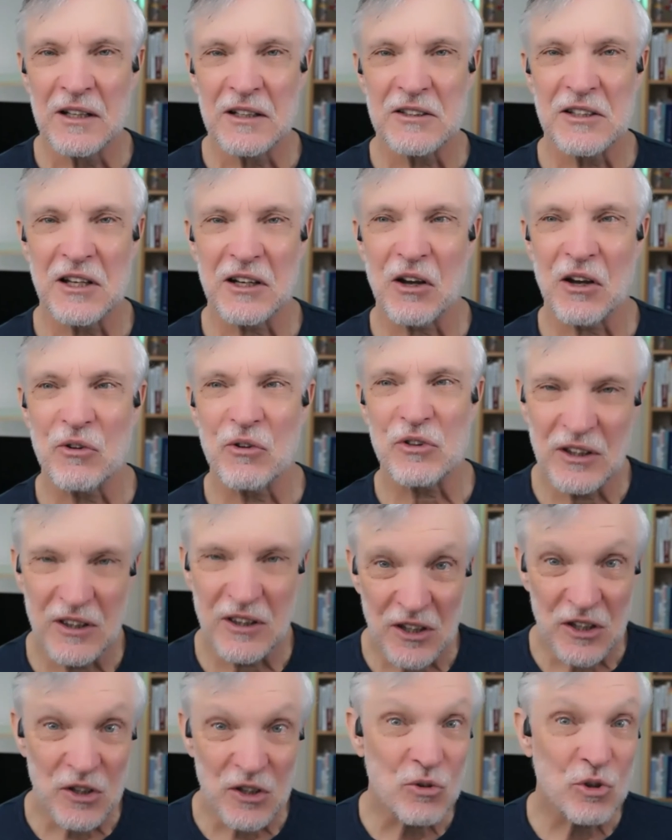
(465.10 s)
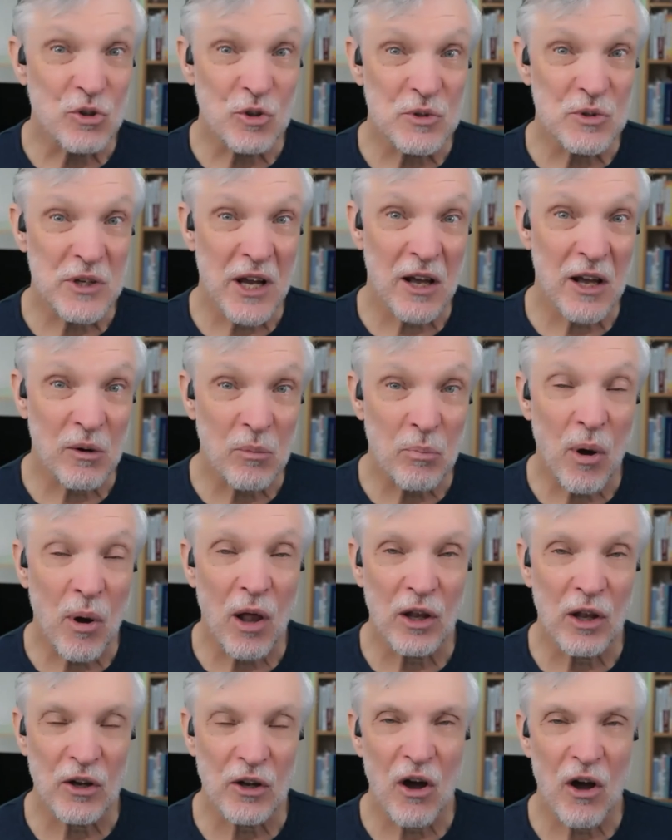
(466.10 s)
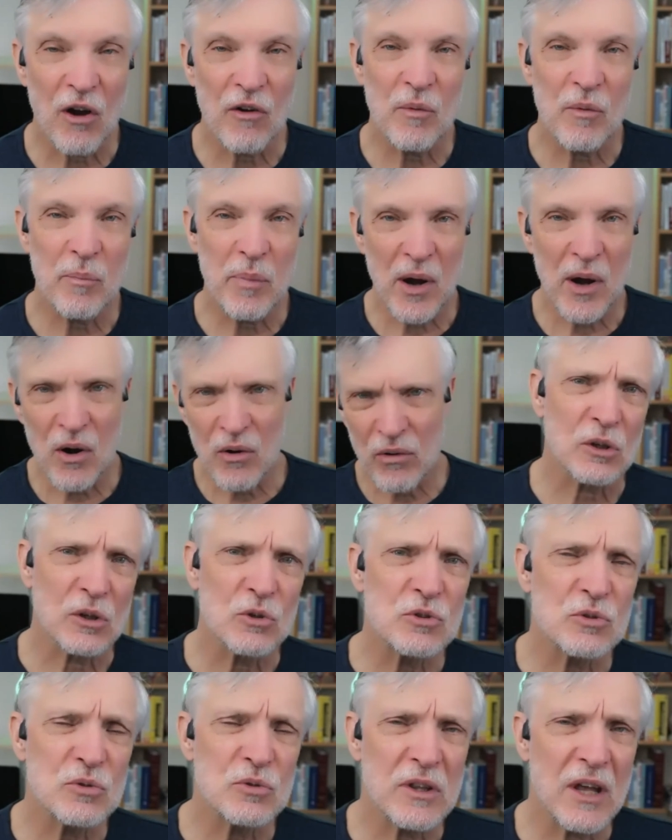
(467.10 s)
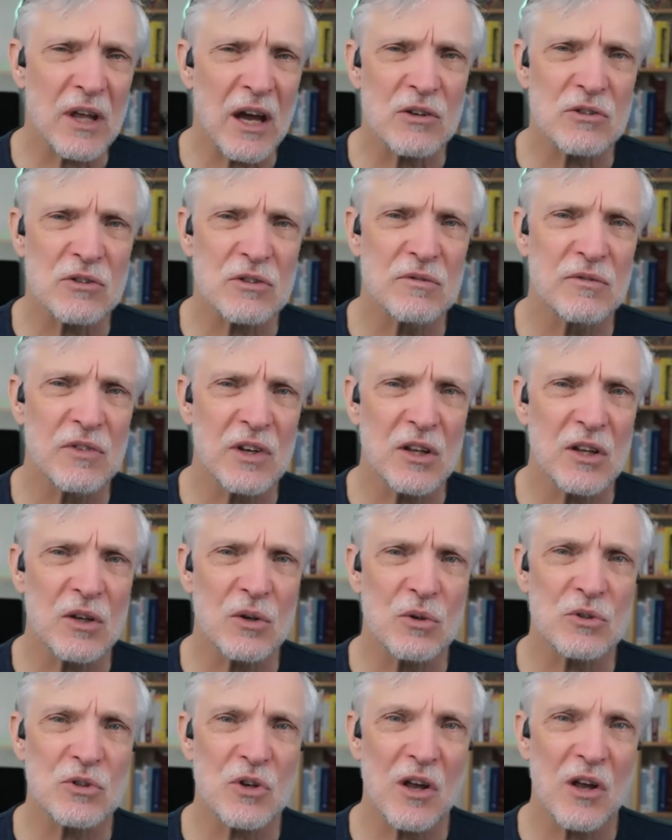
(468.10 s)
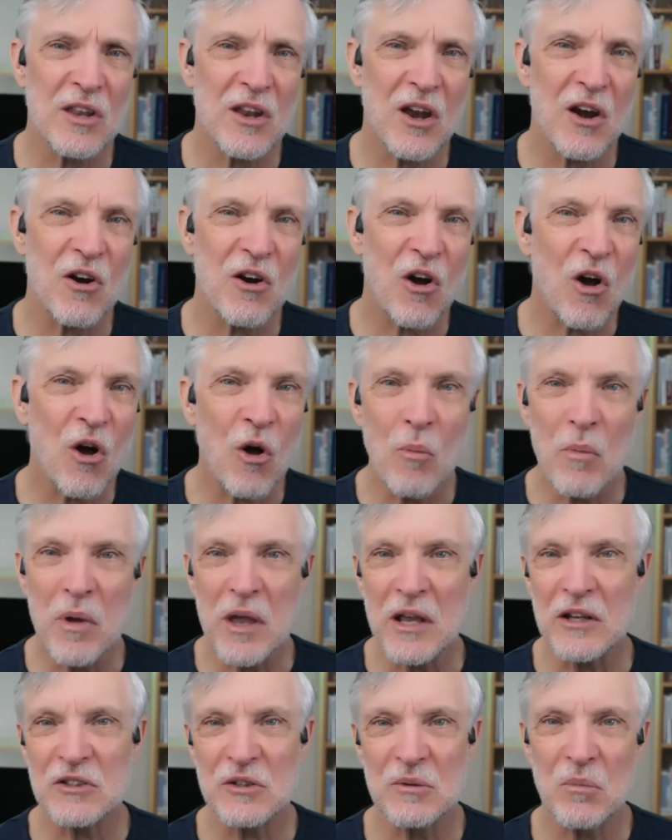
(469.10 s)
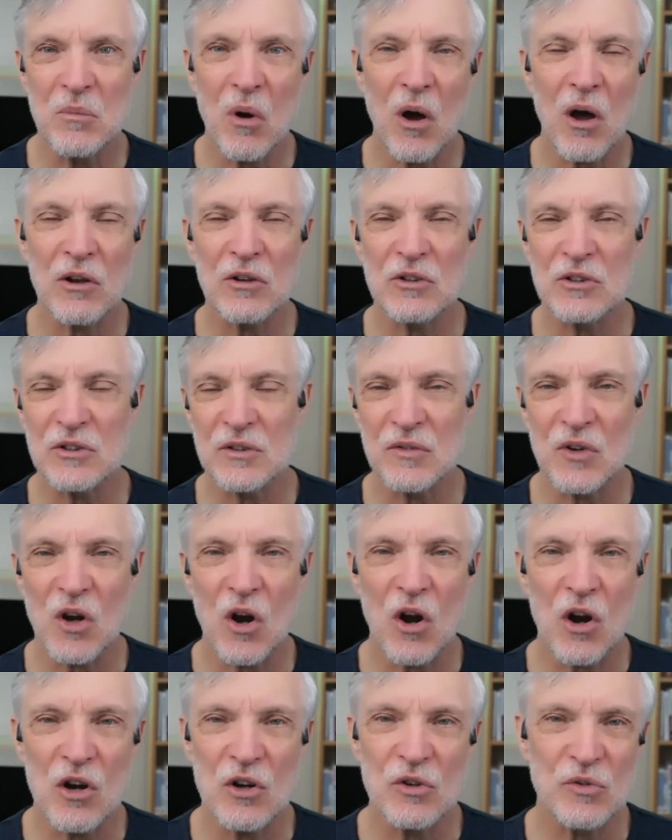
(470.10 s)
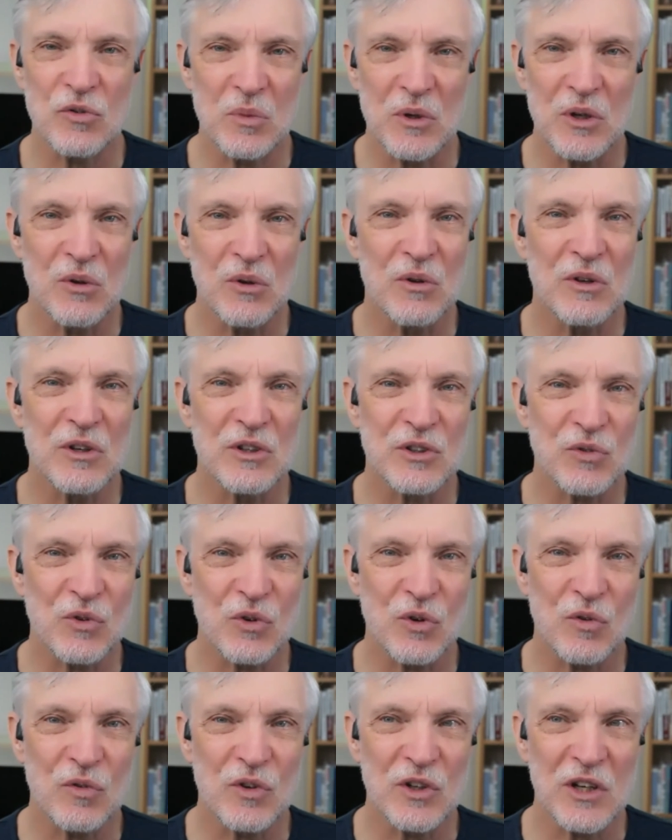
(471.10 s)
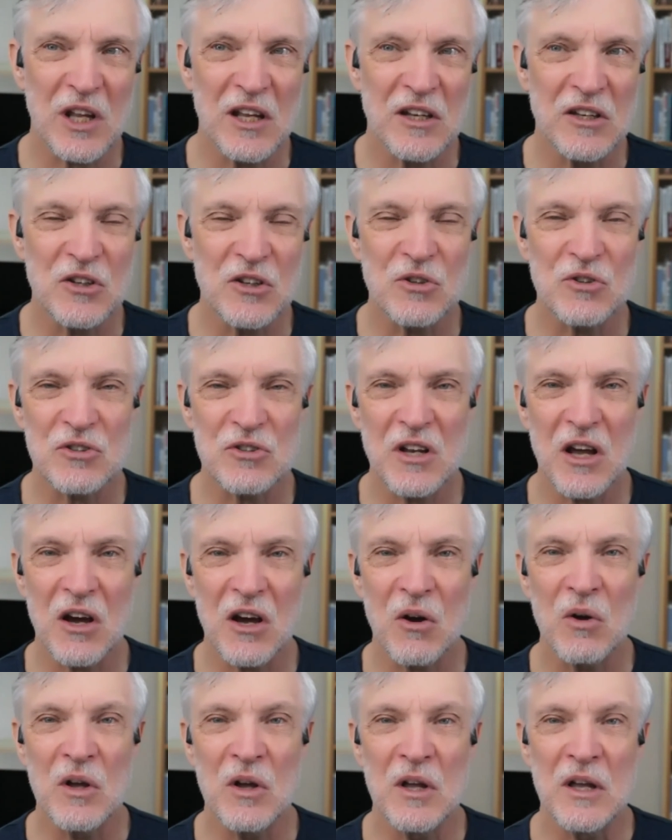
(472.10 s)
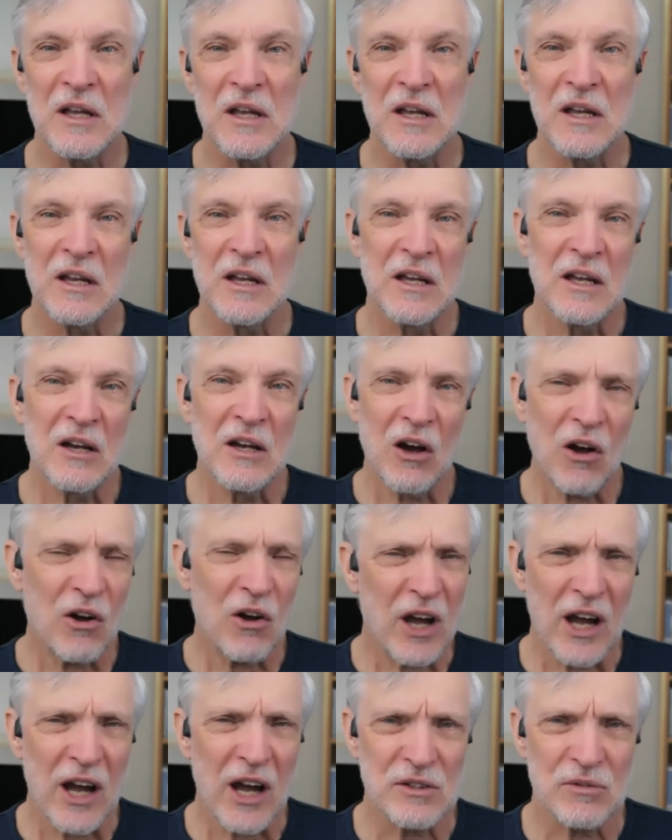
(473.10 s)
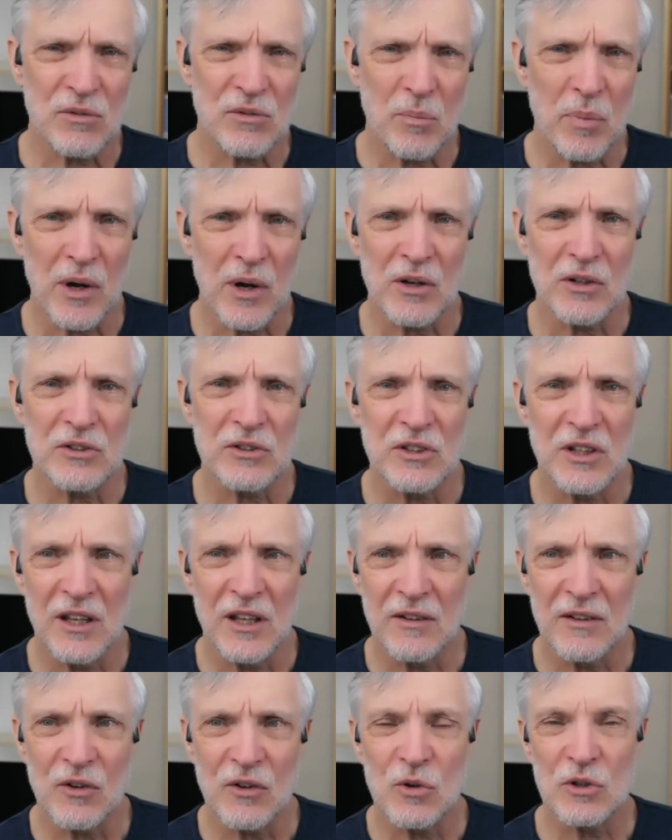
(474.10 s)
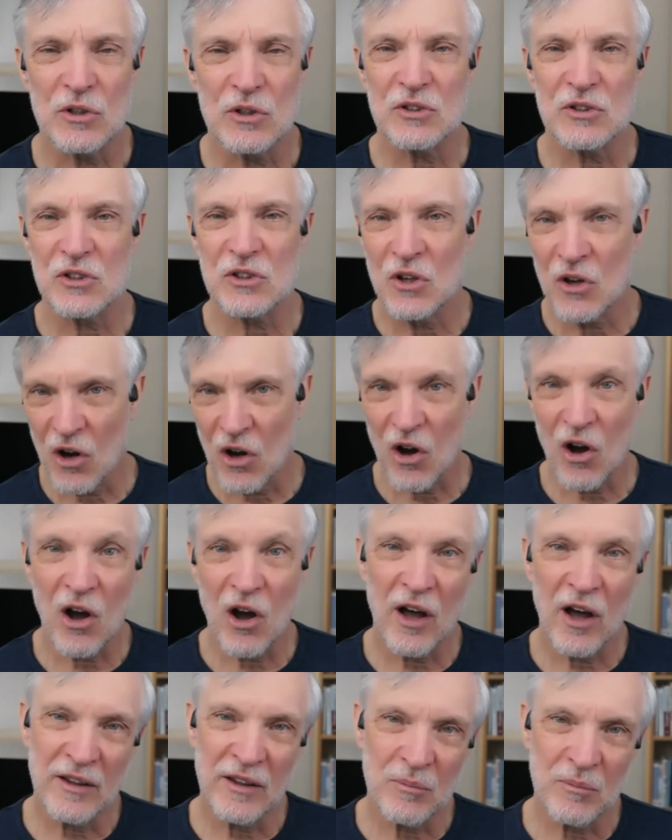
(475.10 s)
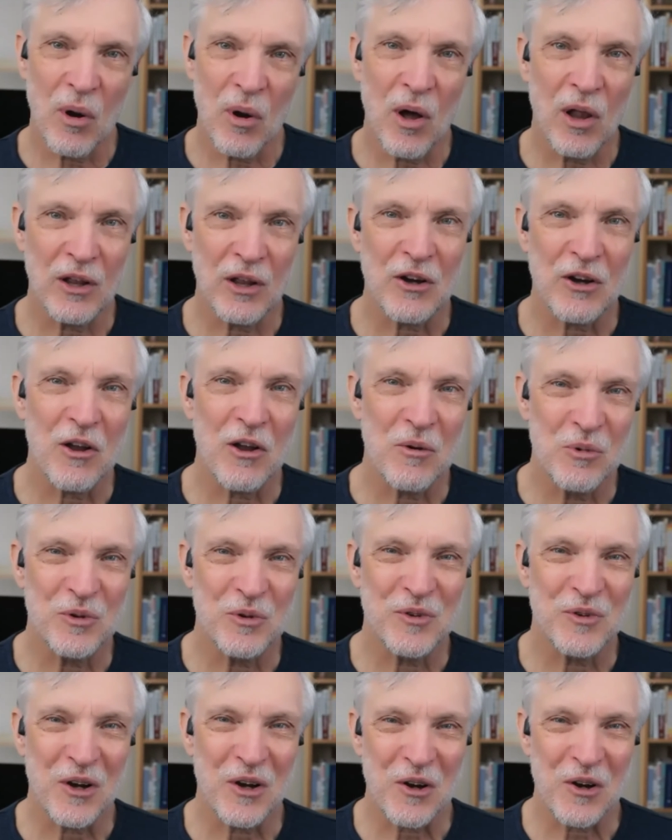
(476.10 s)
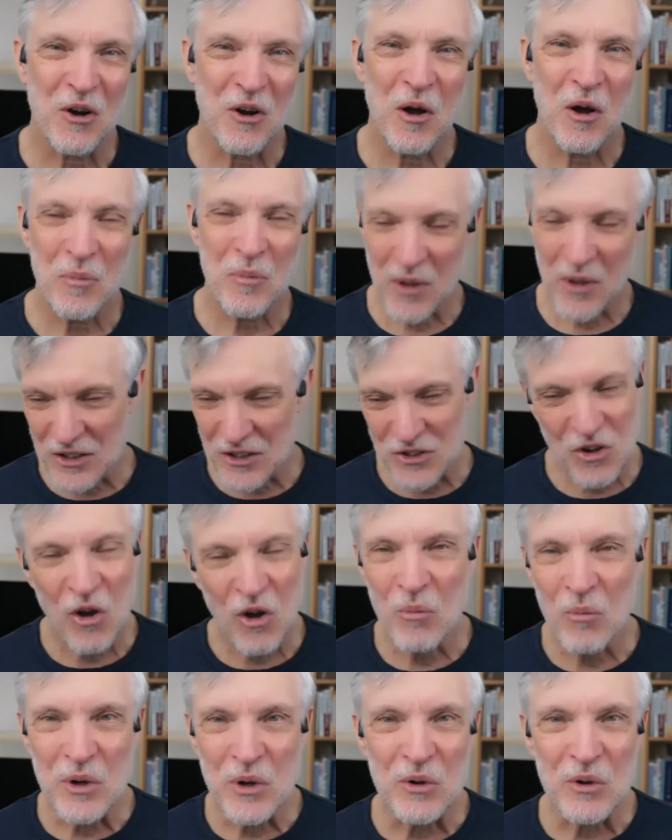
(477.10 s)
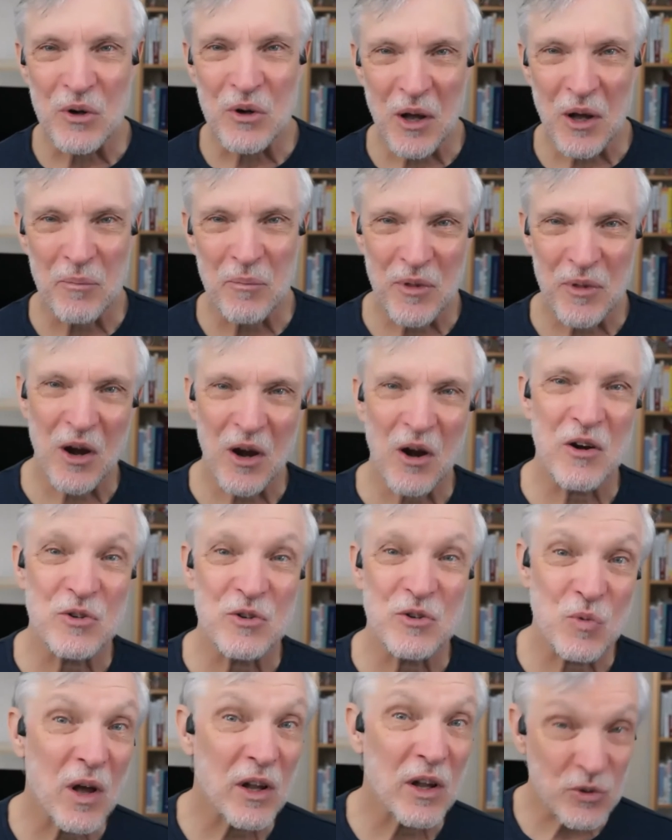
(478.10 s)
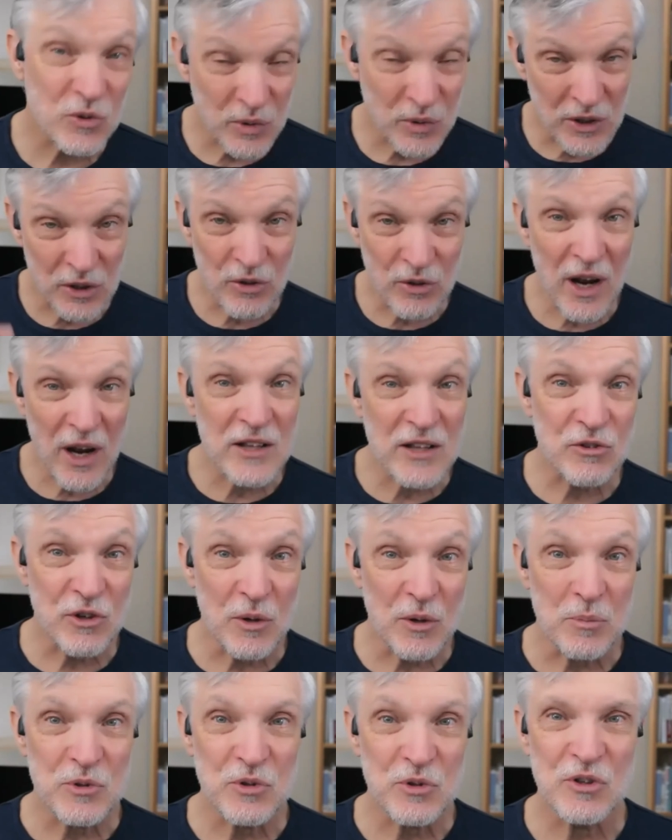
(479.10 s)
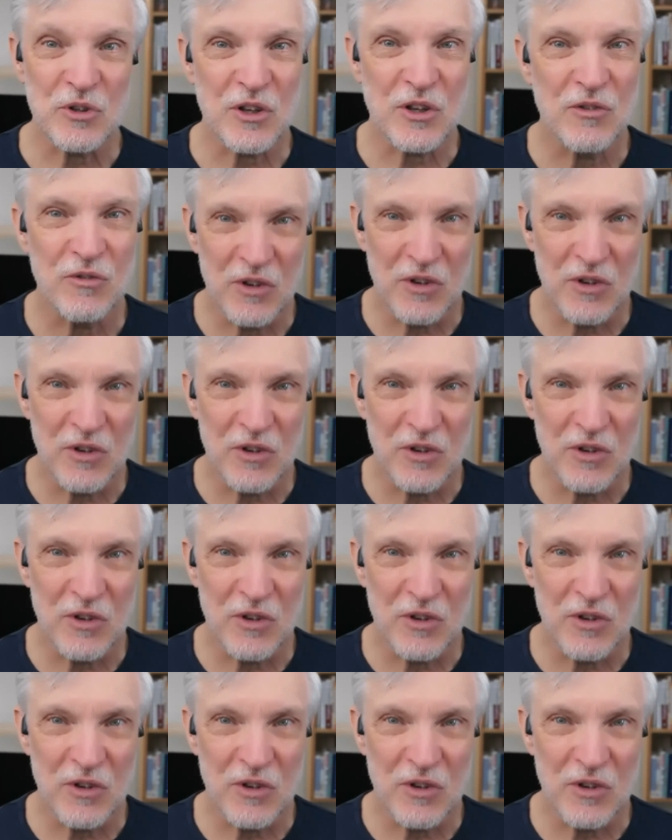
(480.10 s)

Check out the YouTube channel, Pawlik Auto Repair. Close to 1,000 videos on there, all makes and models of cars. We've been doing this for over 10 years now. All kinds of repairs. And of course, on pawlikautomotive.com, that's all mirrored up there, as well as with the transcript. So you can